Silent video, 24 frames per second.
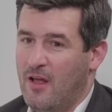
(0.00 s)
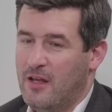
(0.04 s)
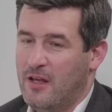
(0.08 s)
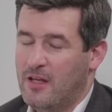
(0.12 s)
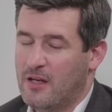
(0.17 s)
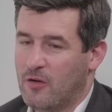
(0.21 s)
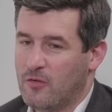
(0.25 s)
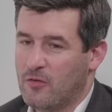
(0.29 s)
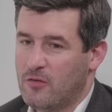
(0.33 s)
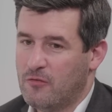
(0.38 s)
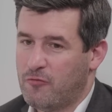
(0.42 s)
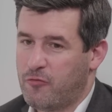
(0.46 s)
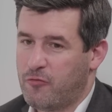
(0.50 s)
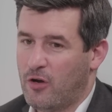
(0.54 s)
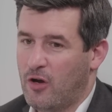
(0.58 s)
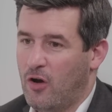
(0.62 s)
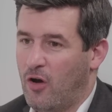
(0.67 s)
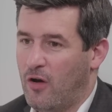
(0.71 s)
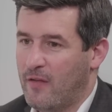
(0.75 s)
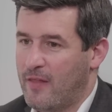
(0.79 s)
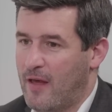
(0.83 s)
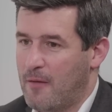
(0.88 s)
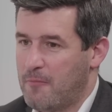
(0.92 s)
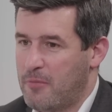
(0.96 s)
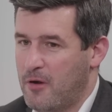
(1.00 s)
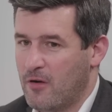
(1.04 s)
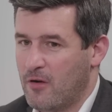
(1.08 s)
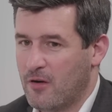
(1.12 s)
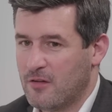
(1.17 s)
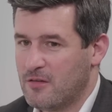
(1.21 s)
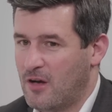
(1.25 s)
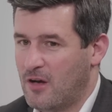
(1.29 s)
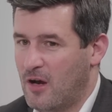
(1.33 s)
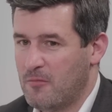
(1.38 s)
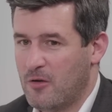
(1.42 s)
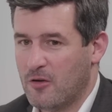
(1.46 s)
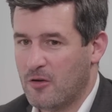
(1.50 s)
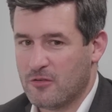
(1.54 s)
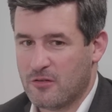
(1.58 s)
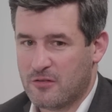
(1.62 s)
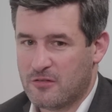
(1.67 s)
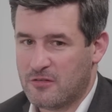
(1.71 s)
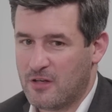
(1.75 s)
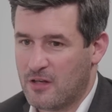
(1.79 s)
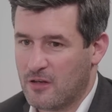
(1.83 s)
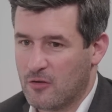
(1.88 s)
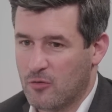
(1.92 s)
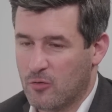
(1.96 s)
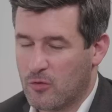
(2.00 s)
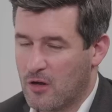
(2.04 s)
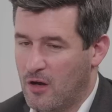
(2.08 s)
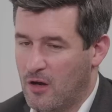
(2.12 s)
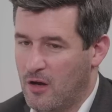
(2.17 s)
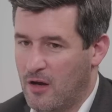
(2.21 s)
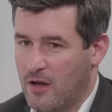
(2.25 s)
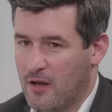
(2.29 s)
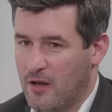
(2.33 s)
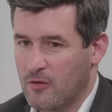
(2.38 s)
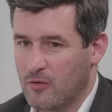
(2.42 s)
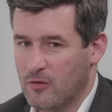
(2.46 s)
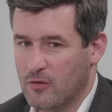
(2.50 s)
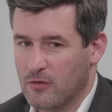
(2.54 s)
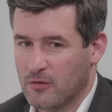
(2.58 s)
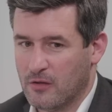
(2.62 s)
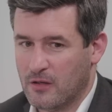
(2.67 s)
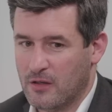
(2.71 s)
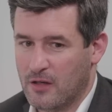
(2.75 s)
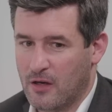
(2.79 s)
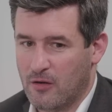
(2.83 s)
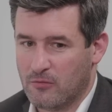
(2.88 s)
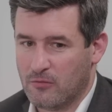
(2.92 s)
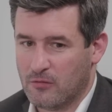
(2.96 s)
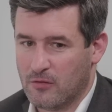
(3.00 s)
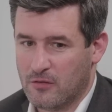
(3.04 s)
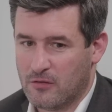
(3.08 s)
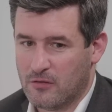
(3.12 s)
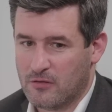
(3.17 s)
you know, for a lot of that period of time I was a single guy, or, you know,